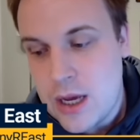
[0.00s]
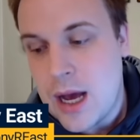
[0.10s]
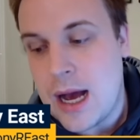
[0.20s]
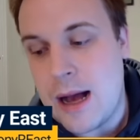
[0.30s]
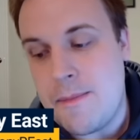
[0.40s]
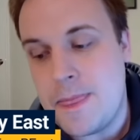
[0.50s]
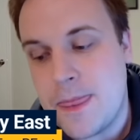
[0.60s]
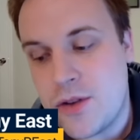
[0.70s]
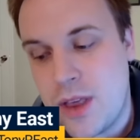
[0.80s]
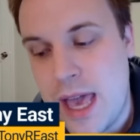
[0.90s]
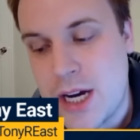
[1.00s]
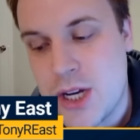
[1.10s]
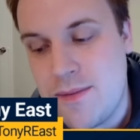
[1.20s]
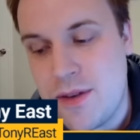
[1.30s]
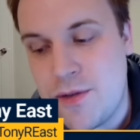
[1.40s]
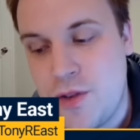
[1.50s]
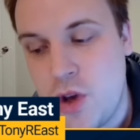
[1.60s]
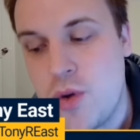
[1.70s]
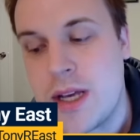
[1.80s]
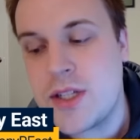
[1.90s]
So they actually have the
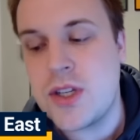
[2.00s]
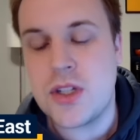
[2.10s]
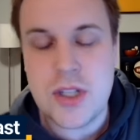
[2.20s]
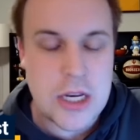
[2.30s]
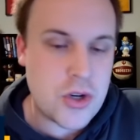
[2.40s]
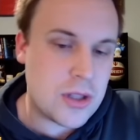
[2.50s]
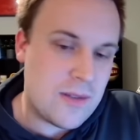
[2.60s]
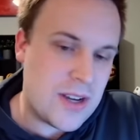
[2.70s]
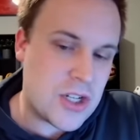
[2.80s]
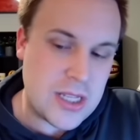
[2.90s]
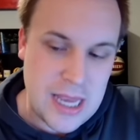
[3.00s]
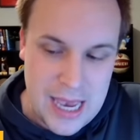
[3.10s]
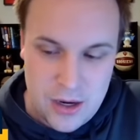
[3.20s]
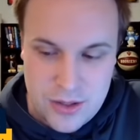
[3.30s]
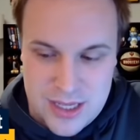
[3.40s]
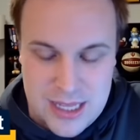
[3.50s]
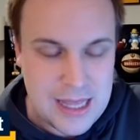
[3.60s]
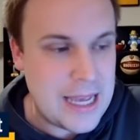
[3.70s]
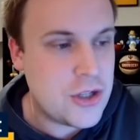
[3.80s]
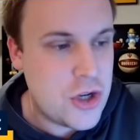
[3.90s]
fewest Central Division titles in the
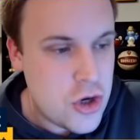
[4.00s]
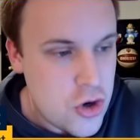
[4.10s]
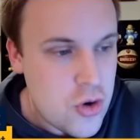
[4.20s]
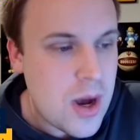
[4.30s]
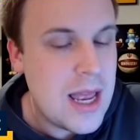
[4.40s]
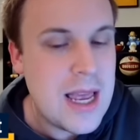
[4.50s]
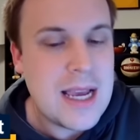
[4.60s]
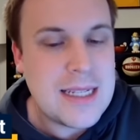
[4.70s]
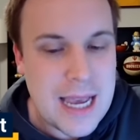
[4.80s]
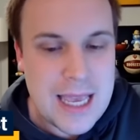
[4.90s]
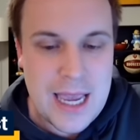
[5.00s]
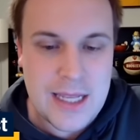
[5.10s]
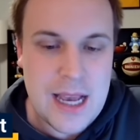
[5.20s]
last two decades.